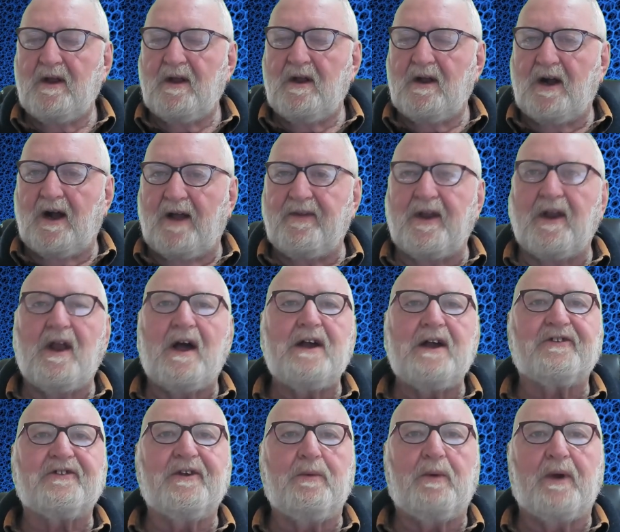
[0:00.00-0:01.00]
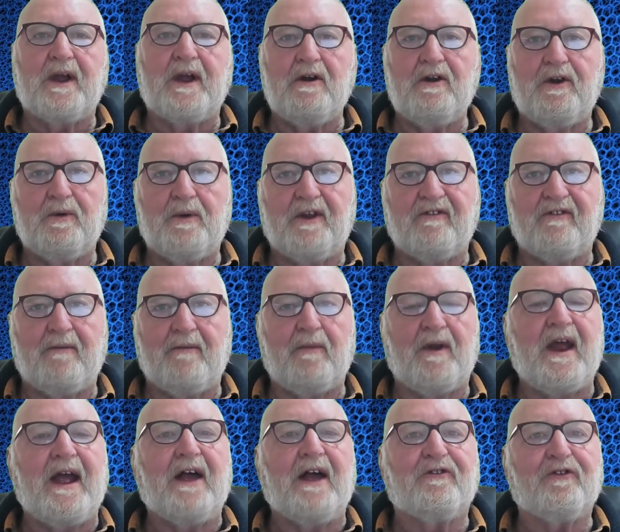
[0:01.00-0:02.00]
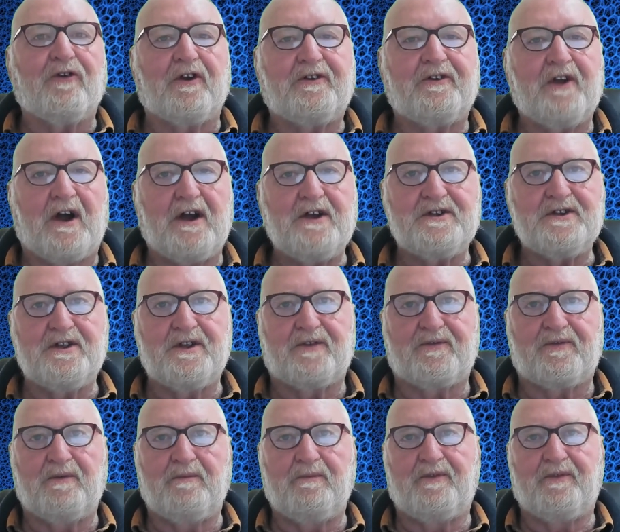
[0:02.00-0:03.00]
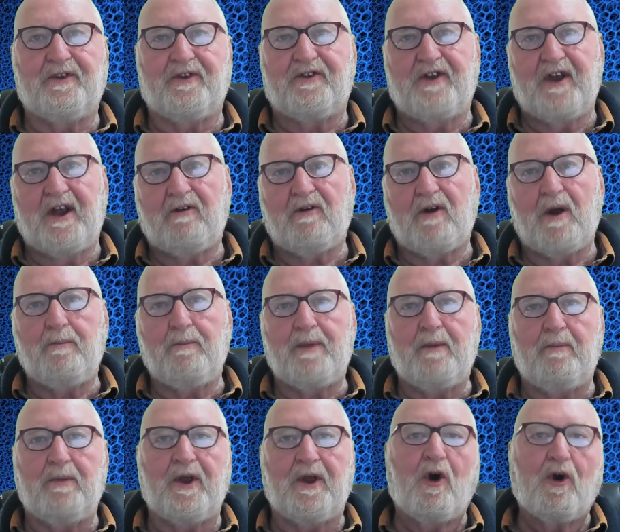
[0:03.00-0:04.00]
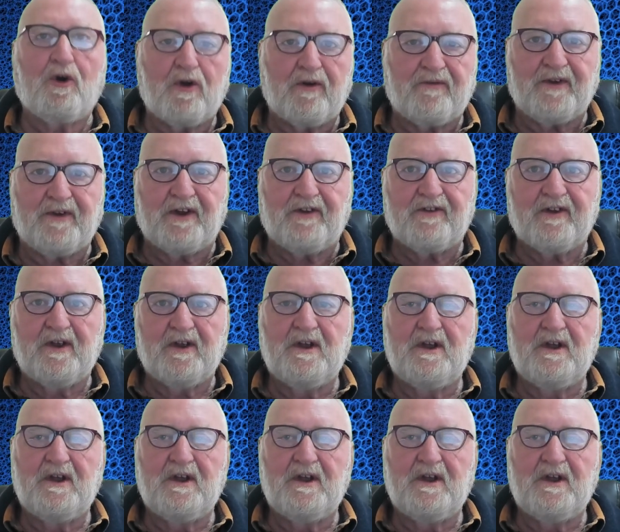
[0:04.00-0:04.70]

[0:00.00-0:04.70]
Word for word: And then lastly, we're going to examine how citations from Zotero bibliographies